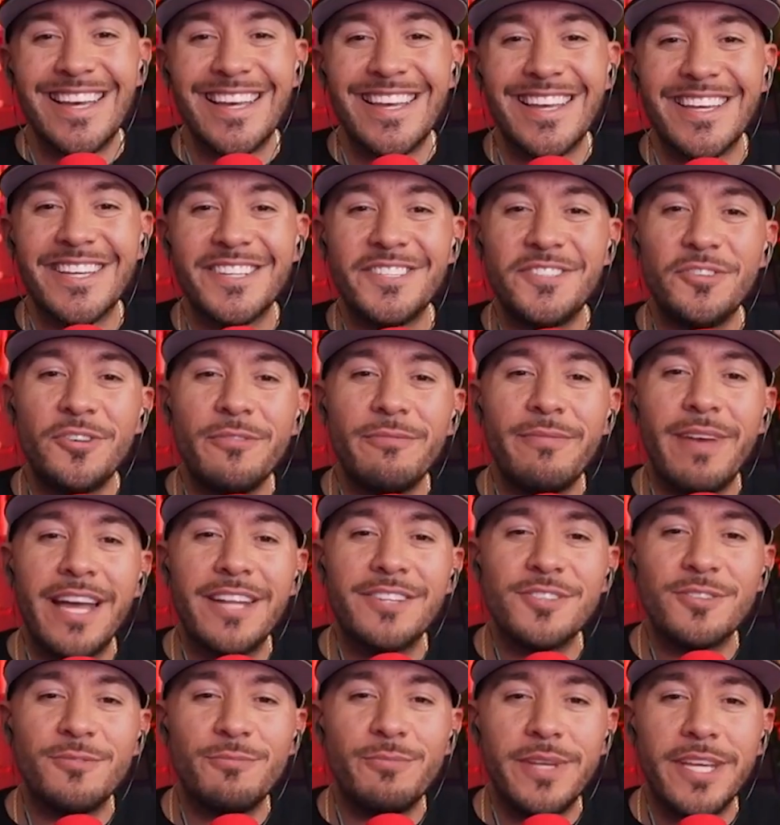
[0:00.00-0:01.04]
Could you
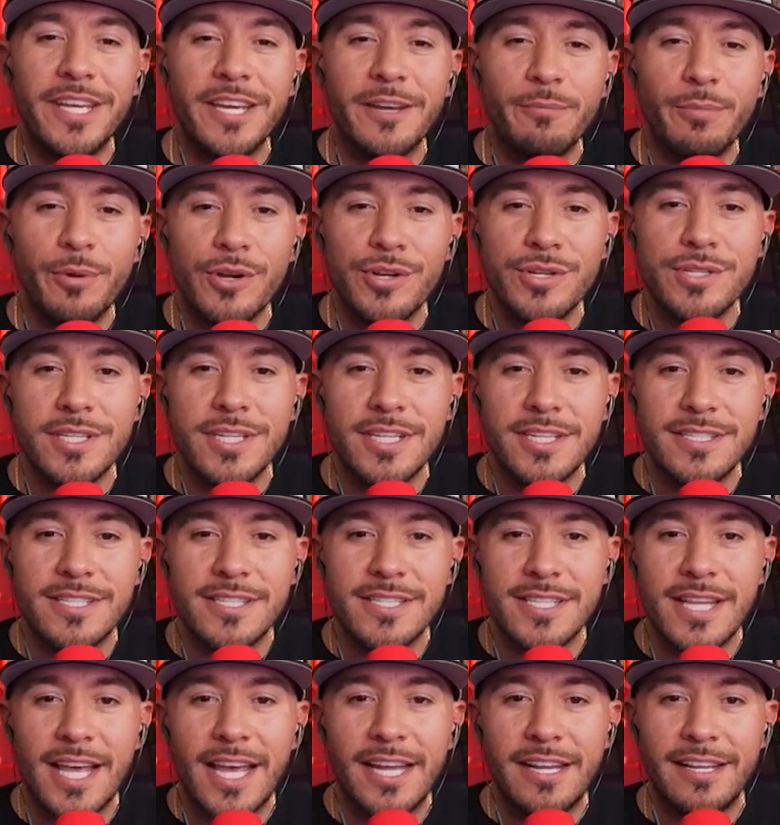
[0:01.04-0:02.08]
imagine being a person in
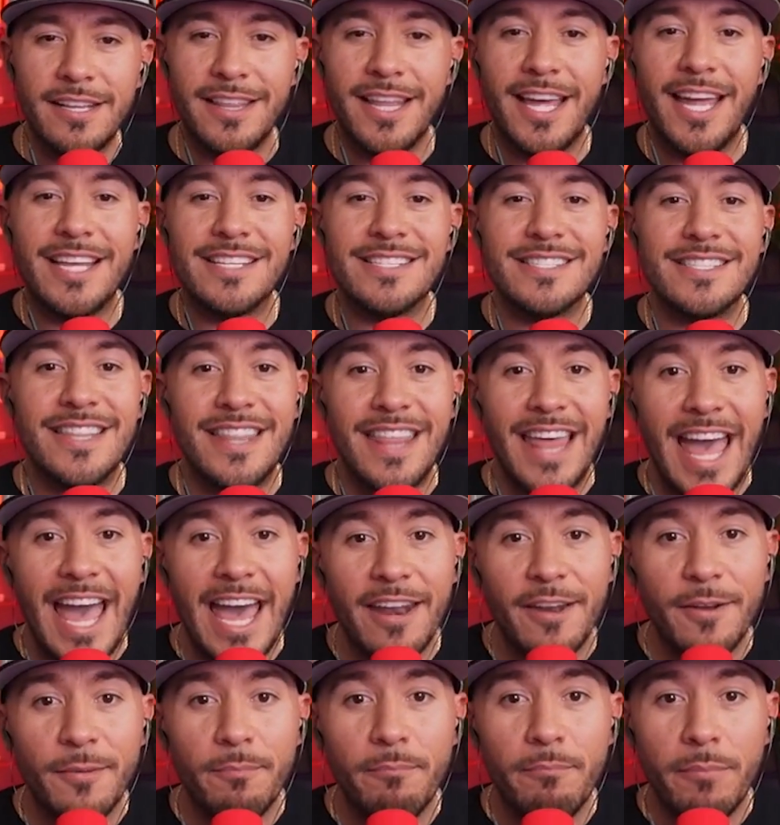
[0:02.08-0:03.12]
society that has
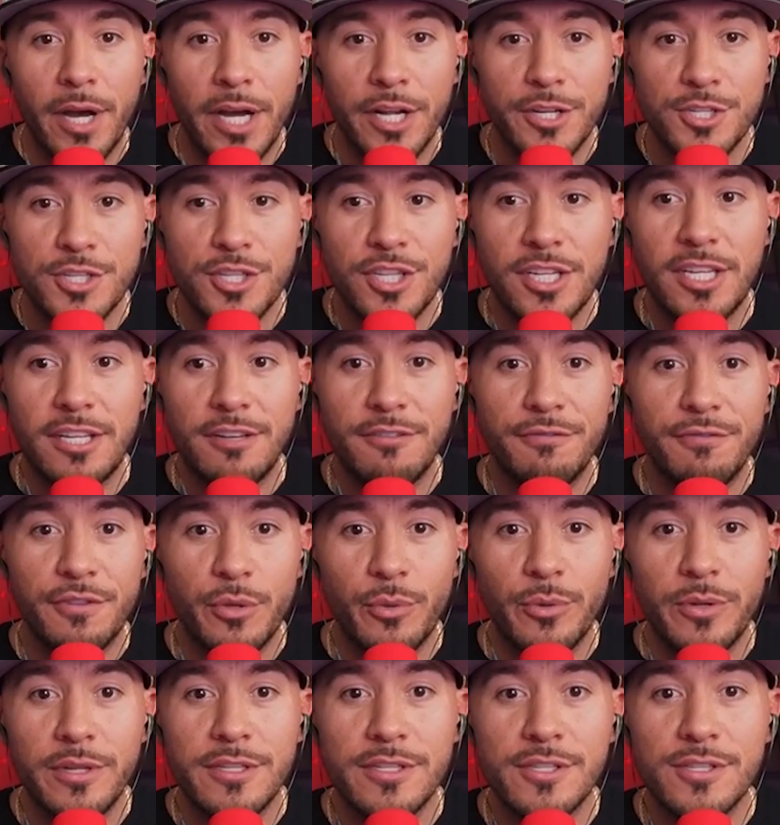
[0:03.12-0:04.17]
that much
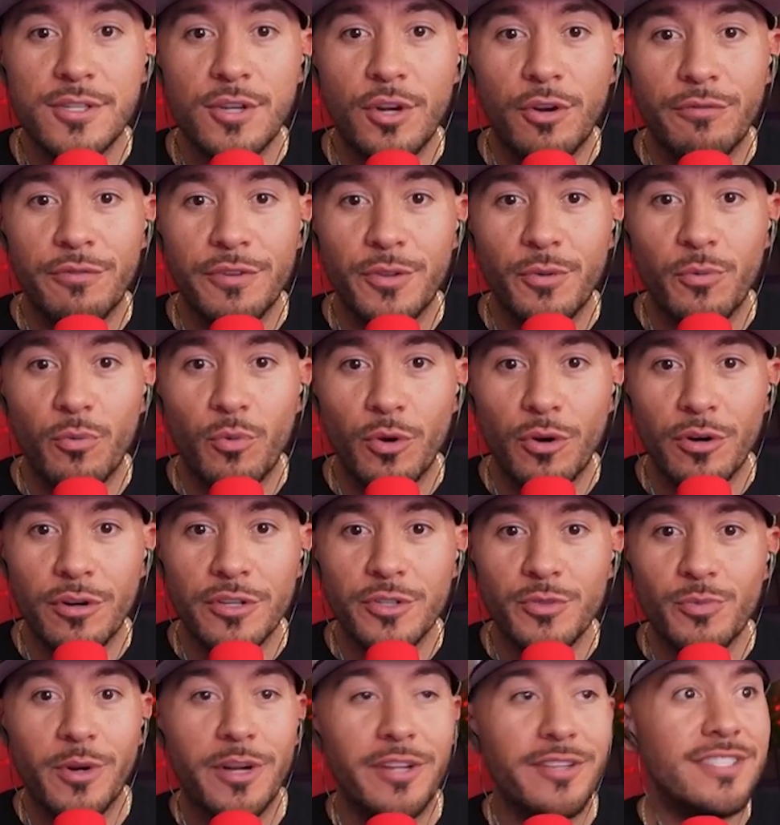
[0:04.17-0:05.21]
influence over the
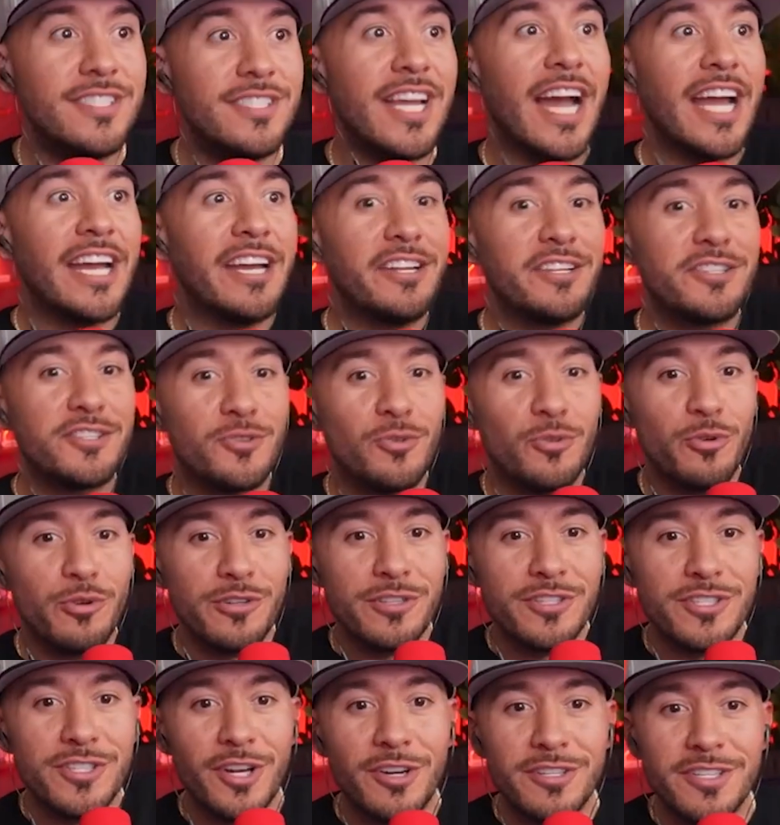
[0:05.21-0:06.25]
world where dinosaurs
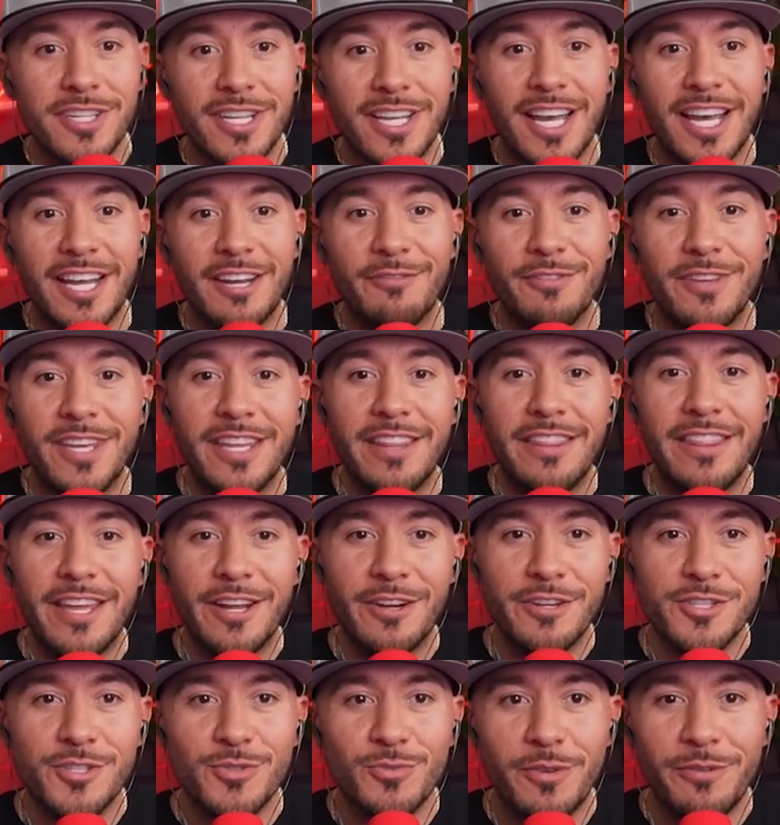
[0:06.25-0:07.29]
start to kind of get their
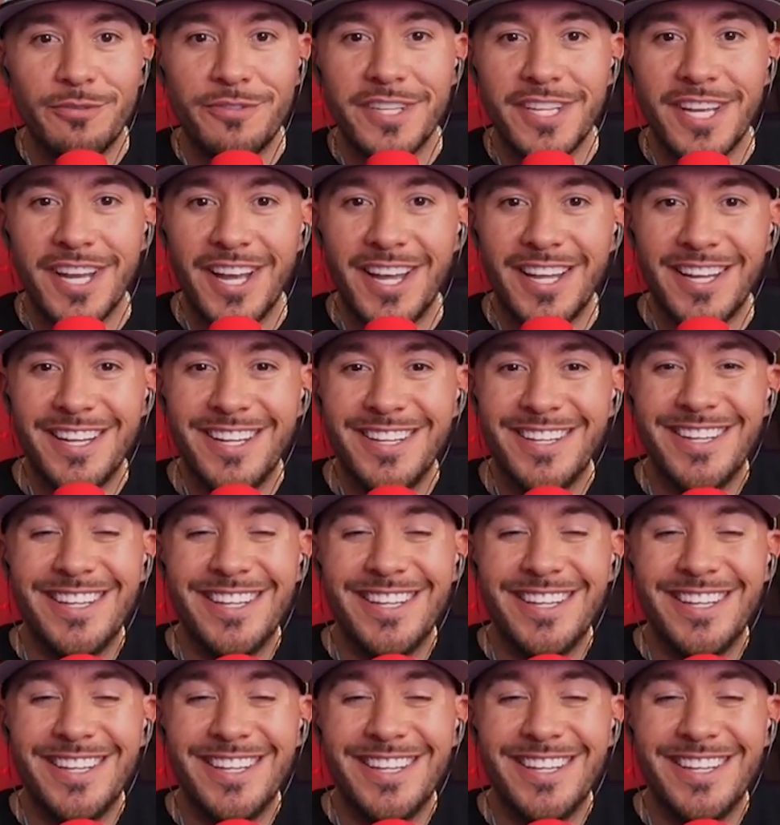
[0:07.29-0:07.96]
Swiftie on?